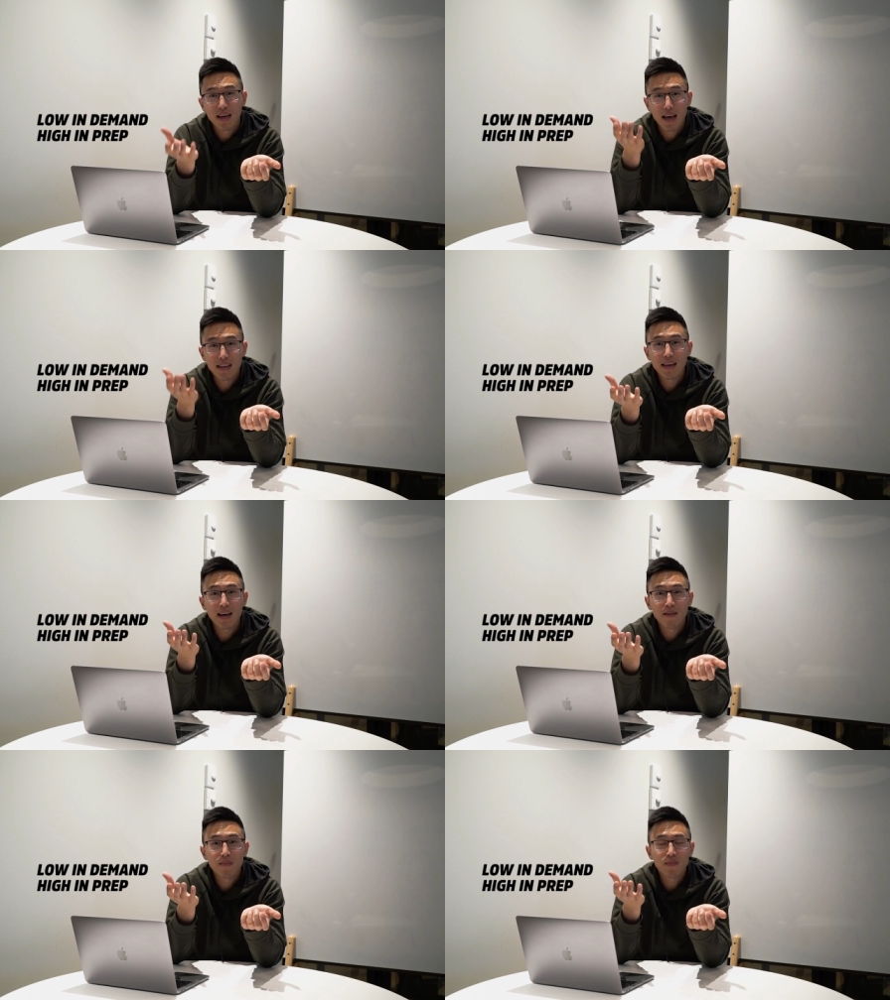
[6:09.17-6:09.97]
And
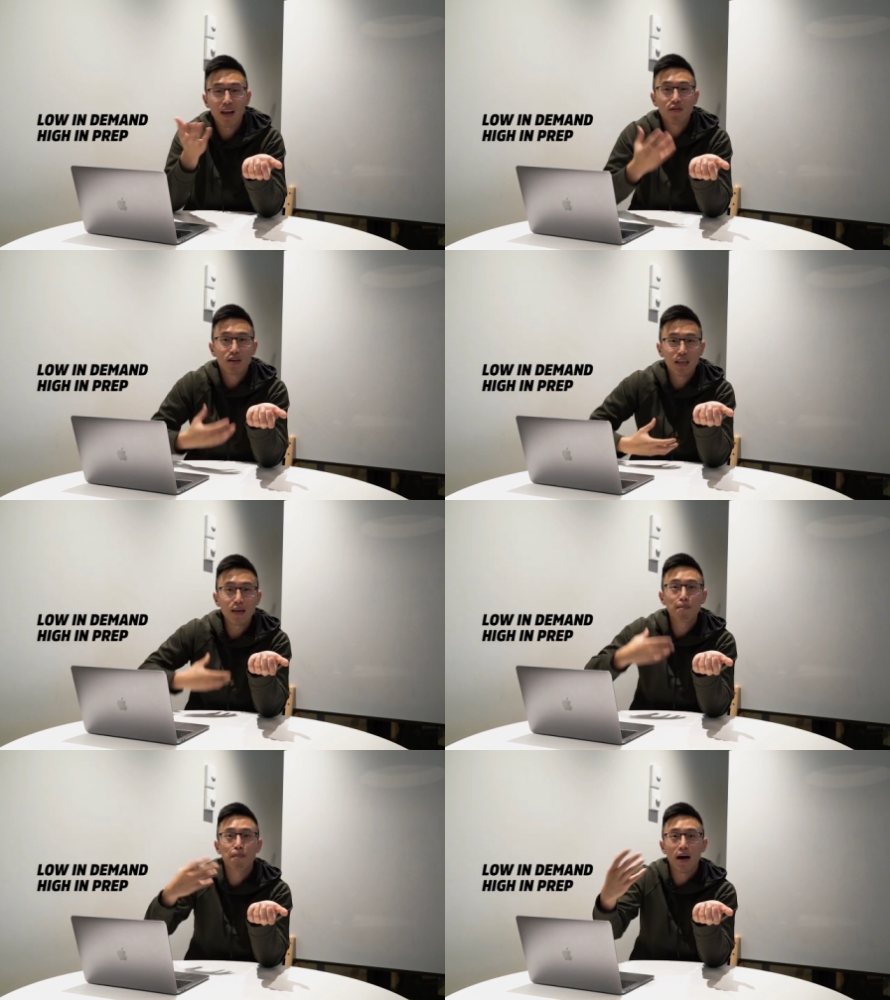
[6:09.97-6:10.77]
yet they have to
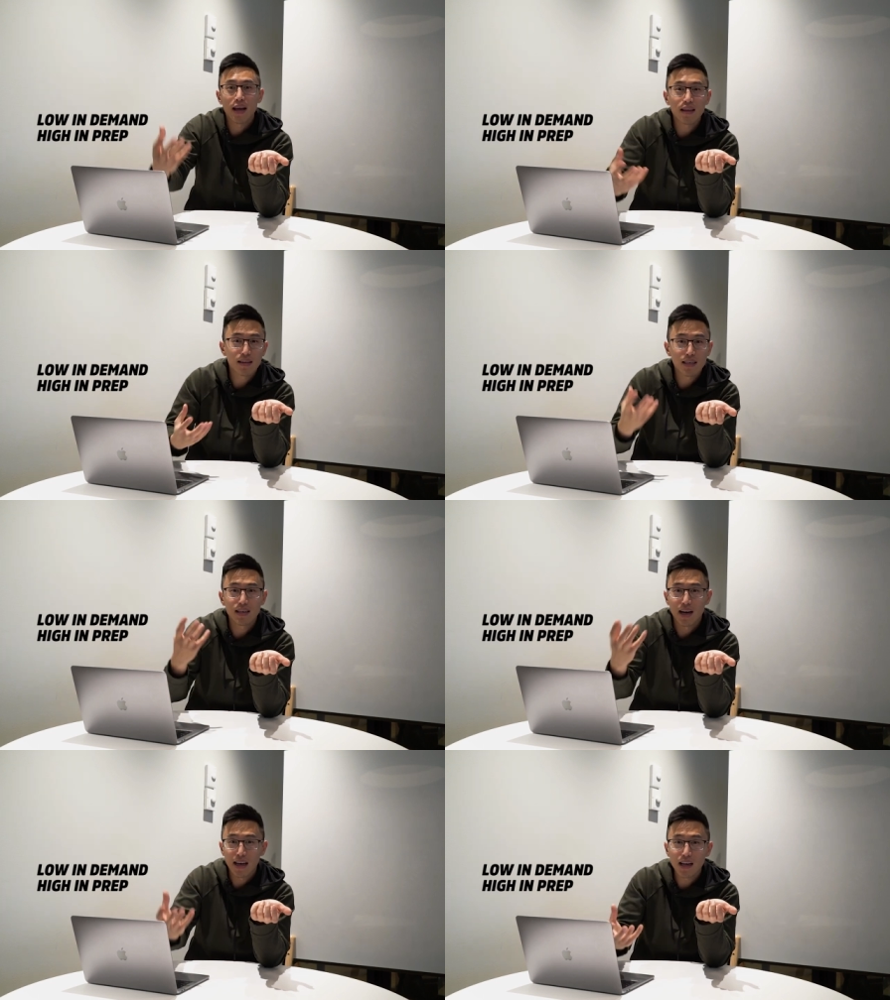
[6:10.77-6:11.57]
keep buying these
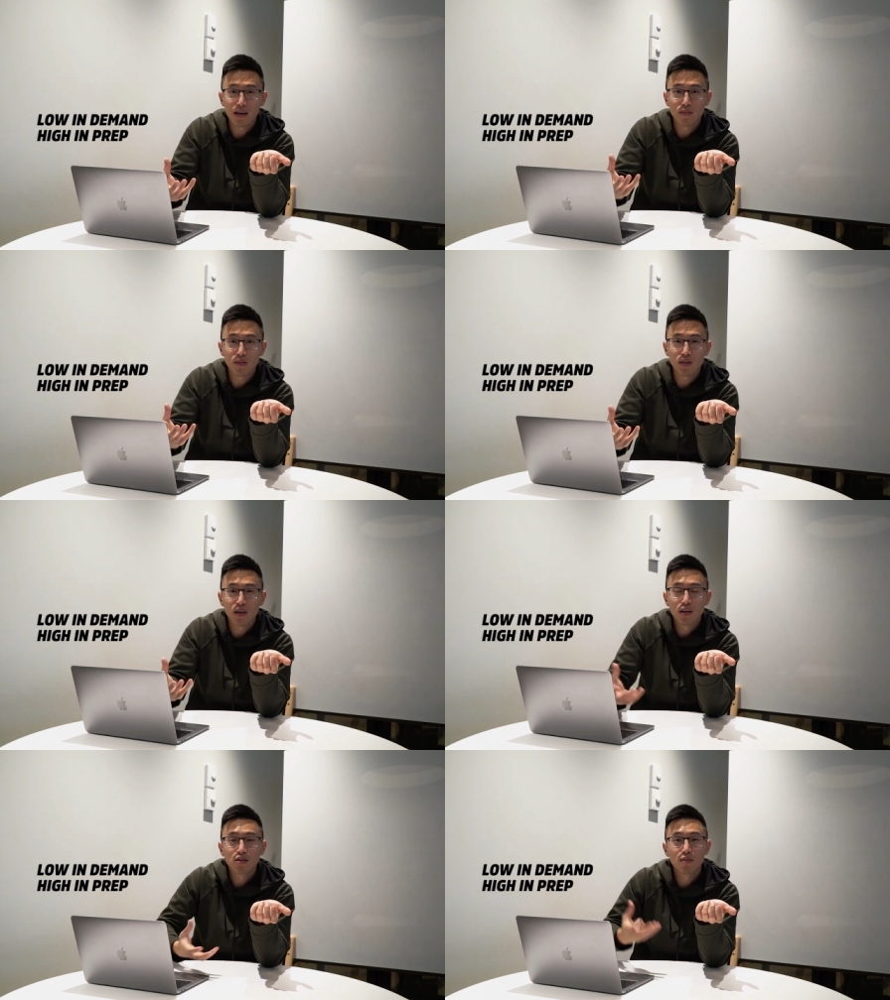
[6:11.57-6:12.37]
items
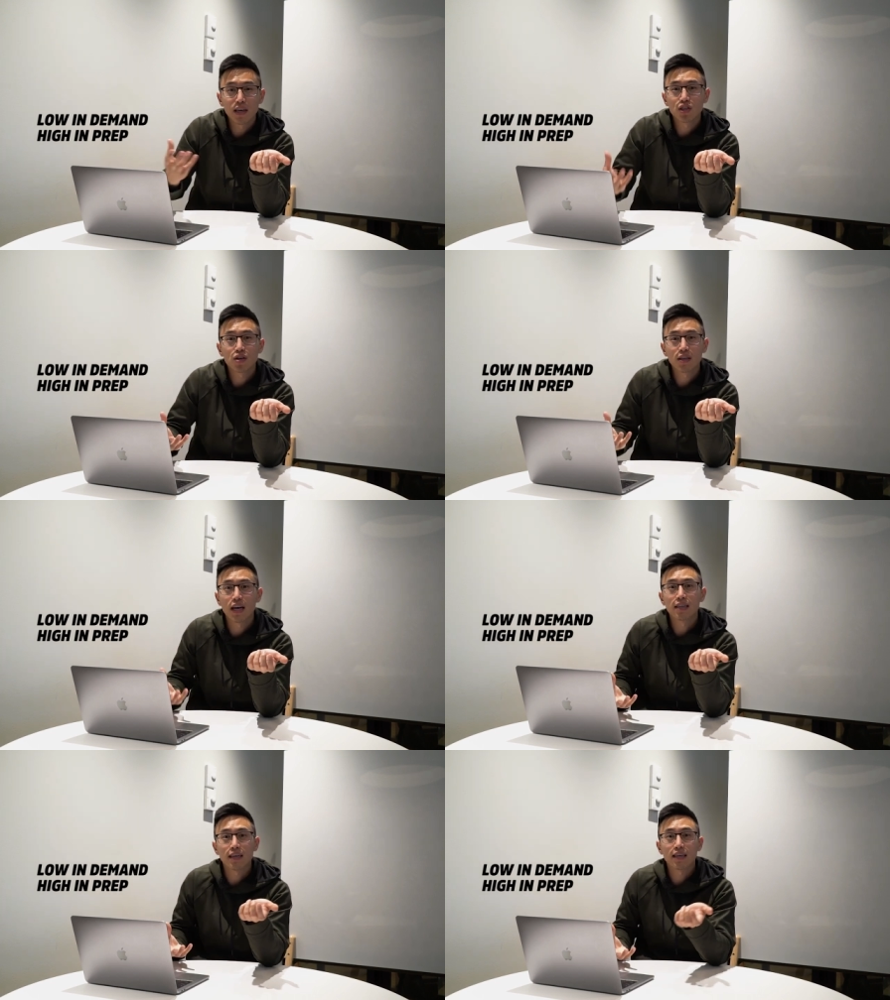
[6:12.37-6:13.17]
to make sure
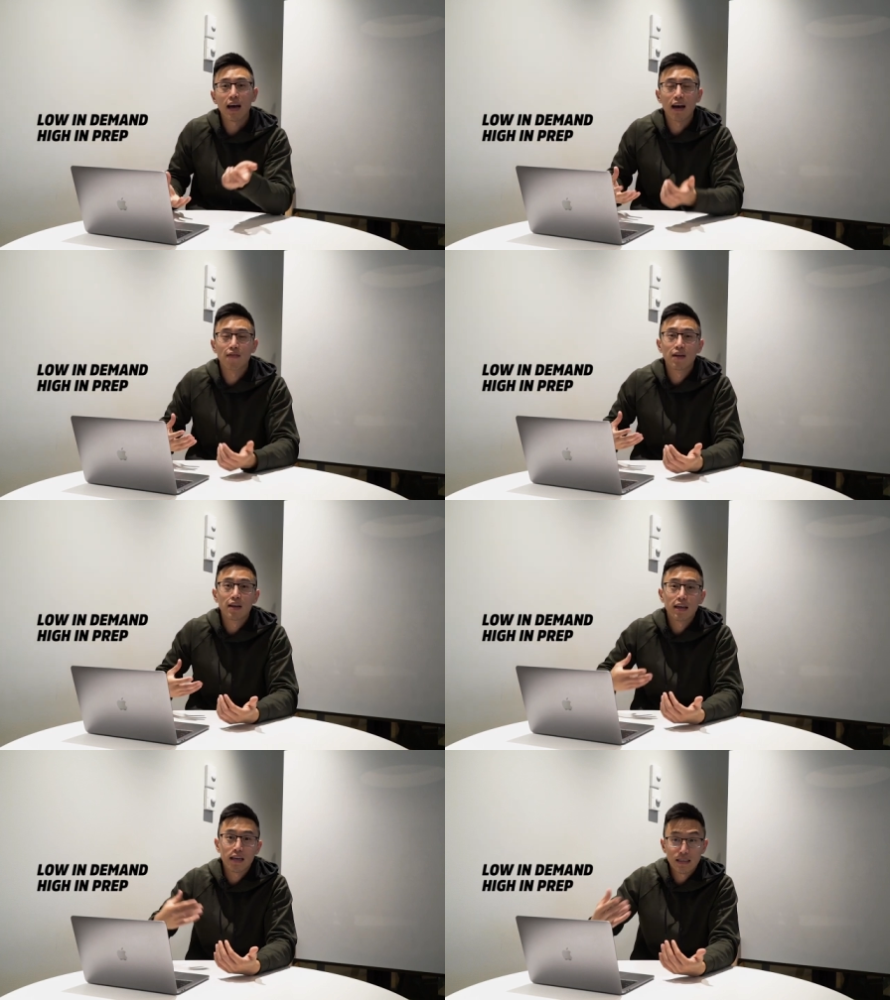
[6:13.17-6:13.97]
that they
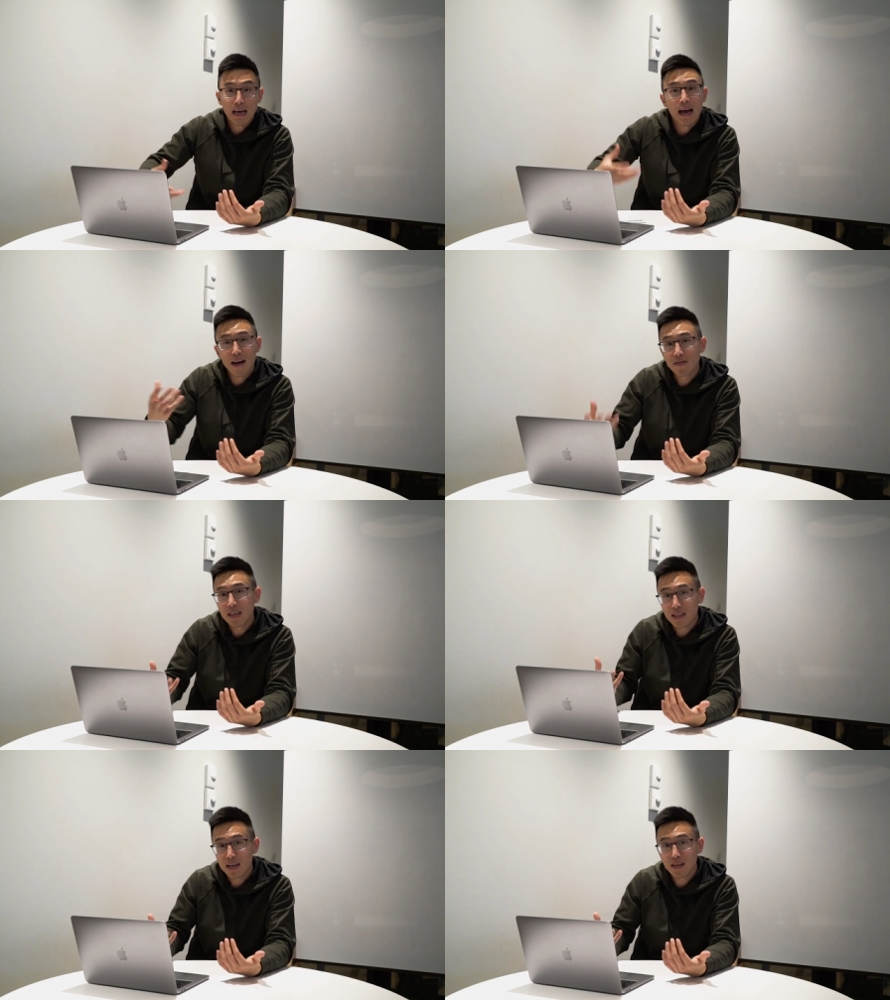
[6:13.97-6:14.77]
have they have
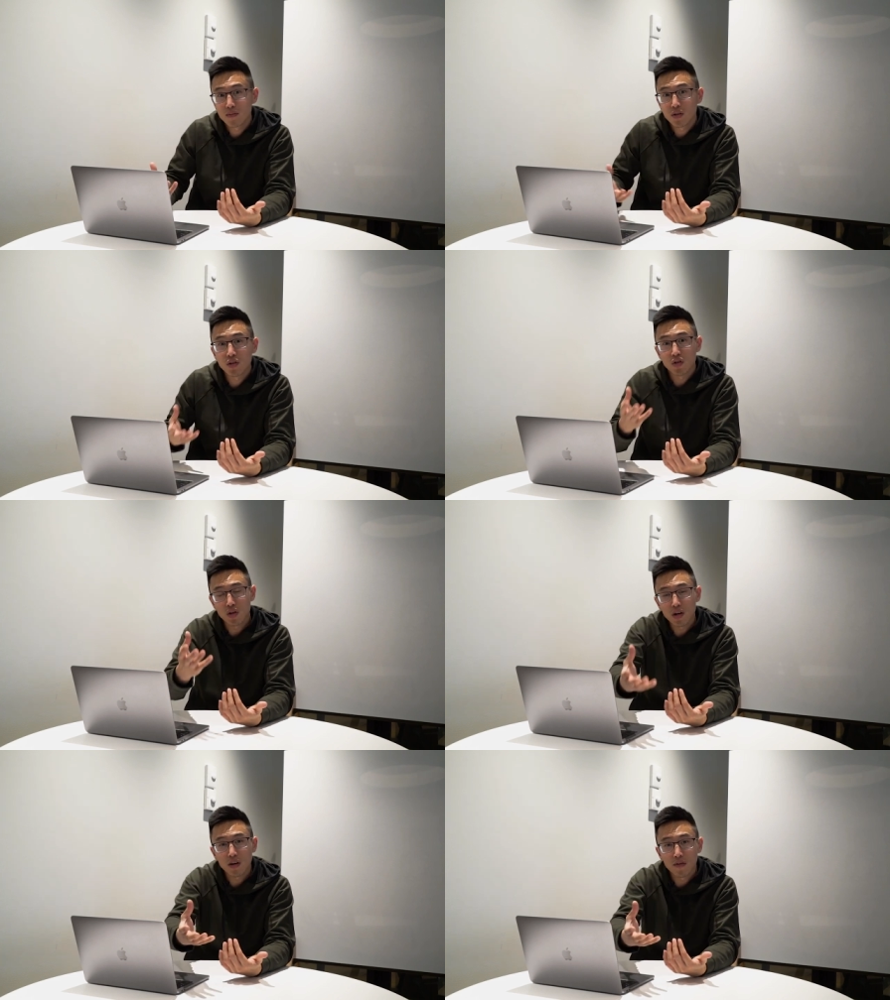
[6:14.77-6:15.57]
these items to
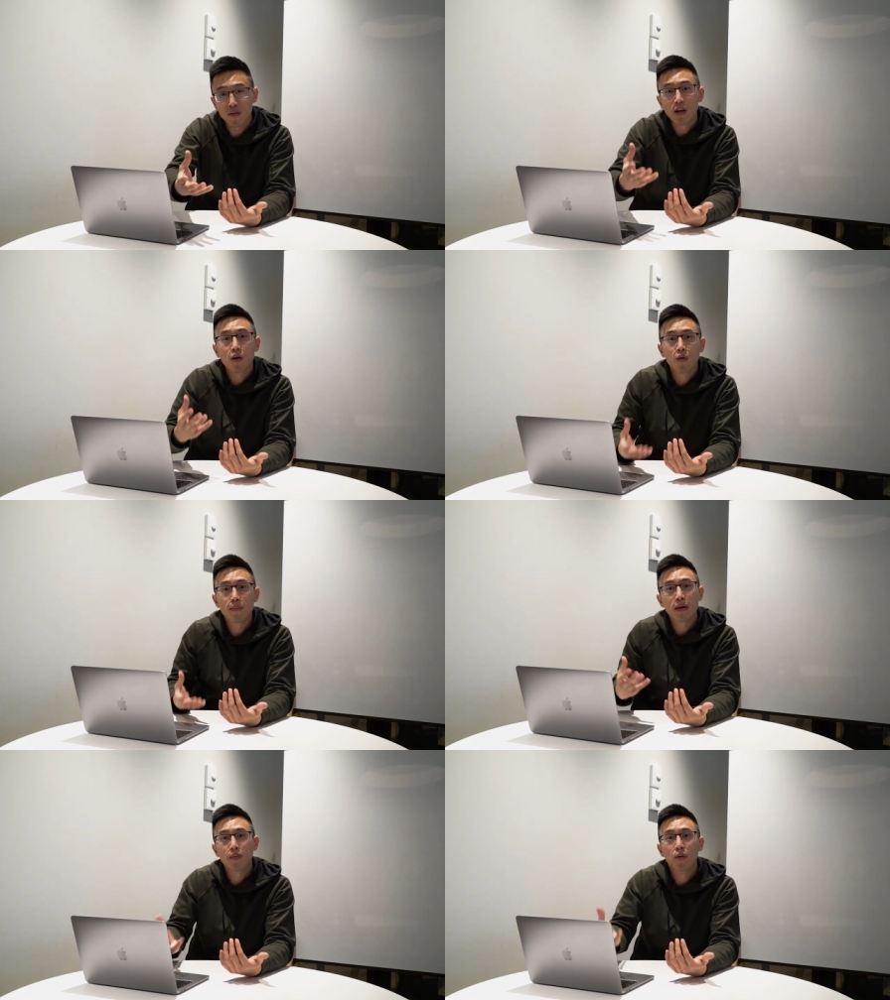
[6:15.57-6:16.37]
serve
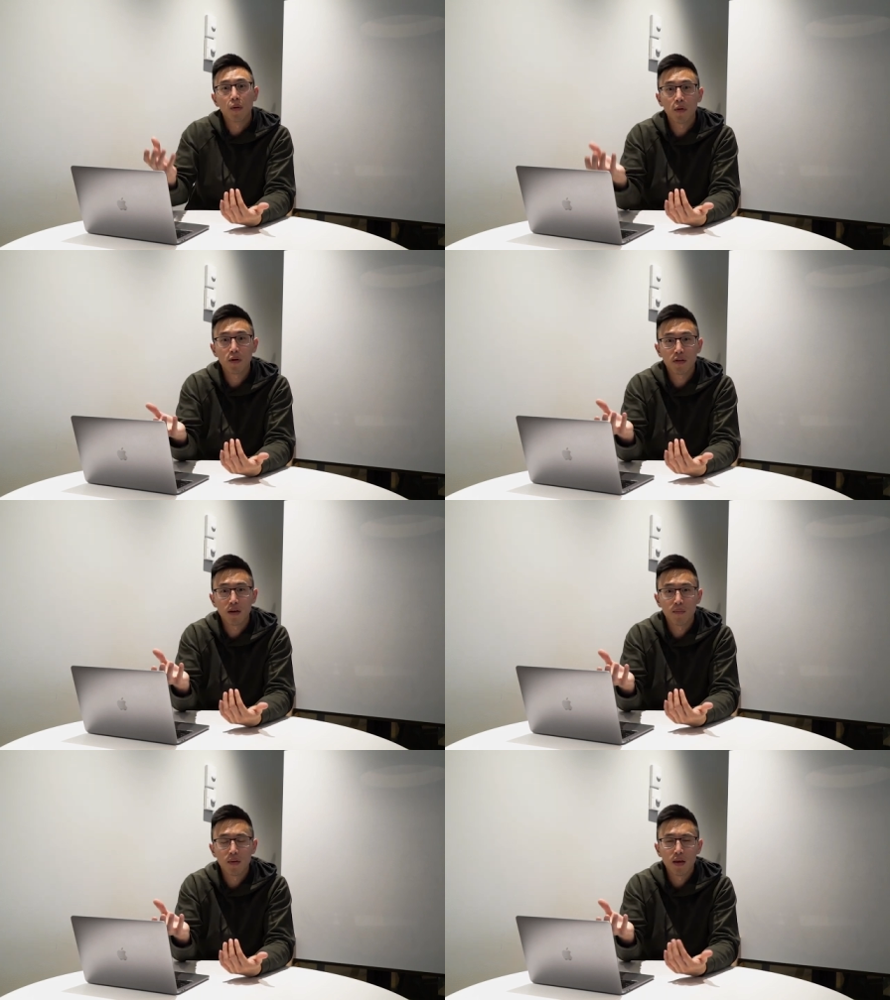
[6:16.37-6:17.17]
when people order
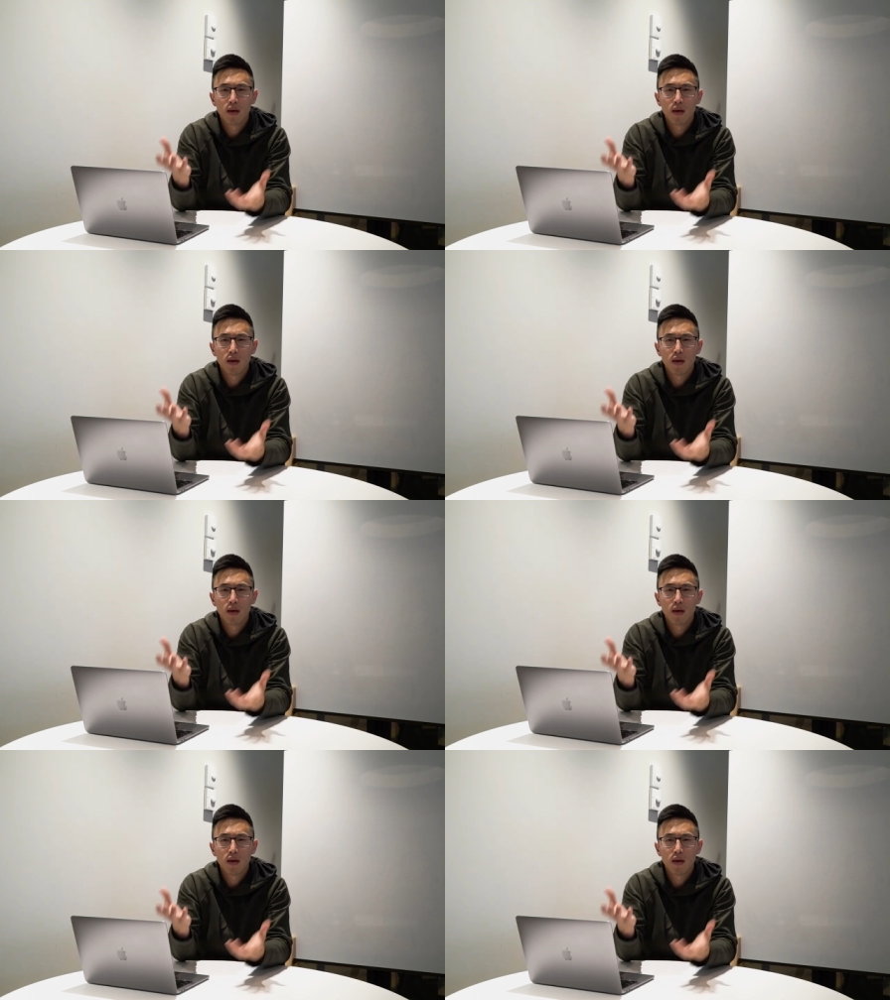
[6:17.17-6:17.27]
them.